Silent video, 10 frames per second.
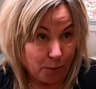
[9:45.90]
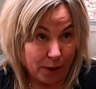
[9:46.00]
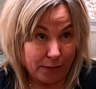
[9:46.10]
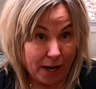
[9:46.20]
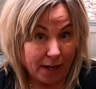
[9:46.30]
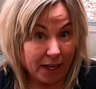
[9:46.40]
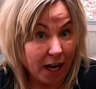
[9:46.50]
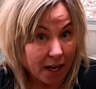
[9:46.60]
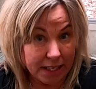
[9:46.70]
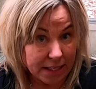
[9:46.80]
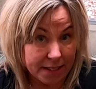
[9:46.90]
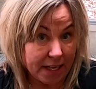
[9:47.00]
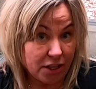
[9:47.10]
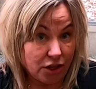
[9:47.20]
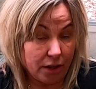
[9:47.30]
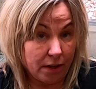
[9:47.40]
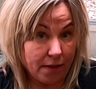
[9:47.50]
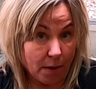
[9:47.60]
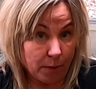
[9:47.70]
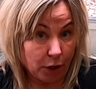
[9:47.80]
with any condensation
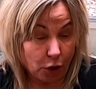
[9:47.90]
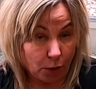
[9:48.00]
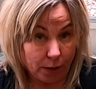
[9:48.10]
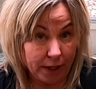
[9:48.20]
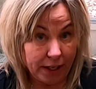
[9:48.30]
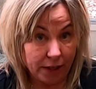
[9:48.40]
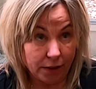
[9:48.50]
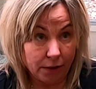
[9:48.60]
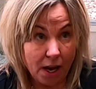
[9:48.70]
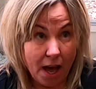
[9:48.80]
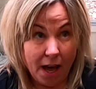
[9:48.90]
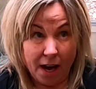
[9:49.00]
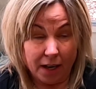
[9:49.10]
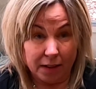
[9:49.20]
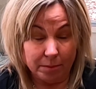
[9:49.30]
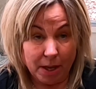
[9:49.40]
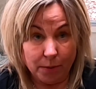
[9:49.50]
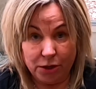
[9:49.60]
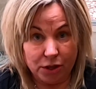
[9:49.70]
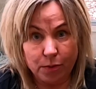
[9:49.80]
that would occur in here, it
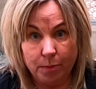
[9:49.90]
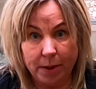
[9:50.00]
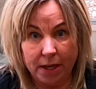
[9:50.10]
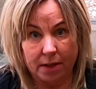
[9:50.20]
would be